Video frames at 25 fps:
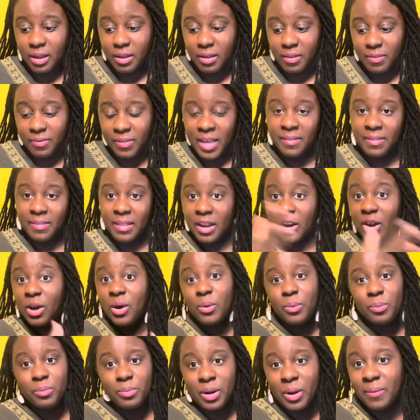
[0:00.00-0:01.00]
think that,
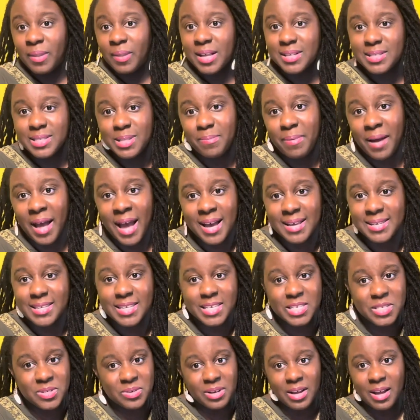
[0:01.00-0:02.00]
oh, no, that's the past
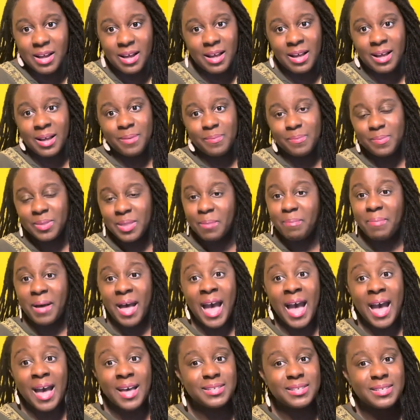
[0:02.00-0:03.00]
history. The
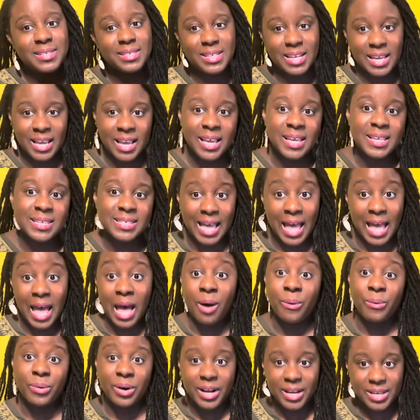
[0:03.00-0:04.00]
past is
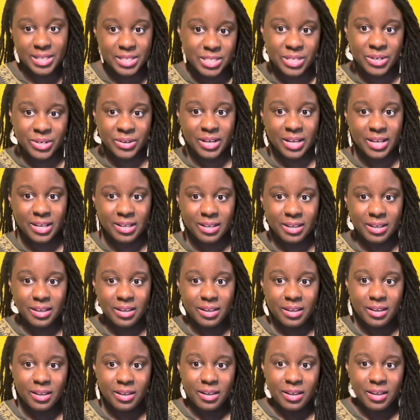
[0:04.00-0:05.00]
our history.
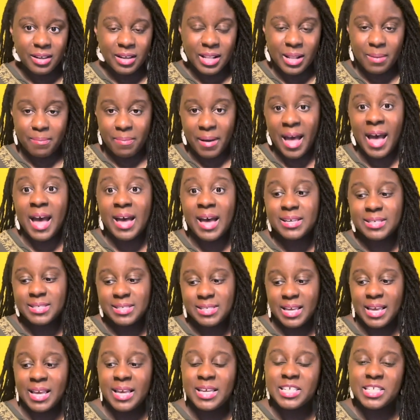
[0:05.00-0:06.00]
The past
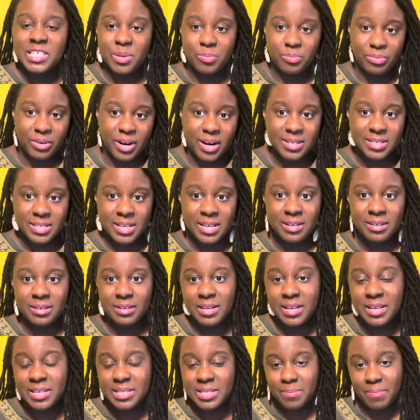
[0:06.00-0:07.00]
is the present,
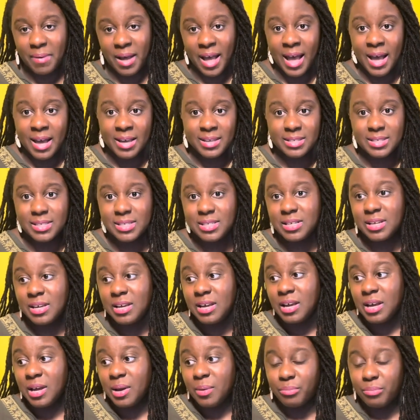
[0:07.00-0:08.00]
is the past,
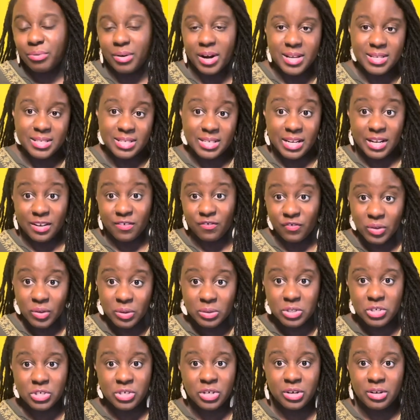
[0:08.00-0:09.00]
present, and
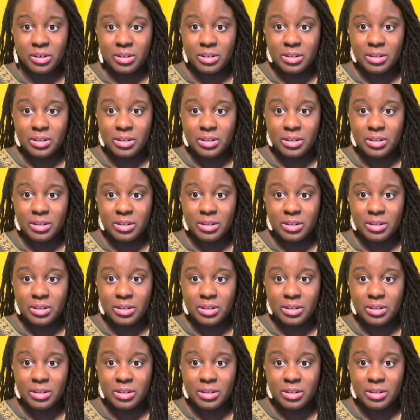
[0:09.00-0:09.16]
future.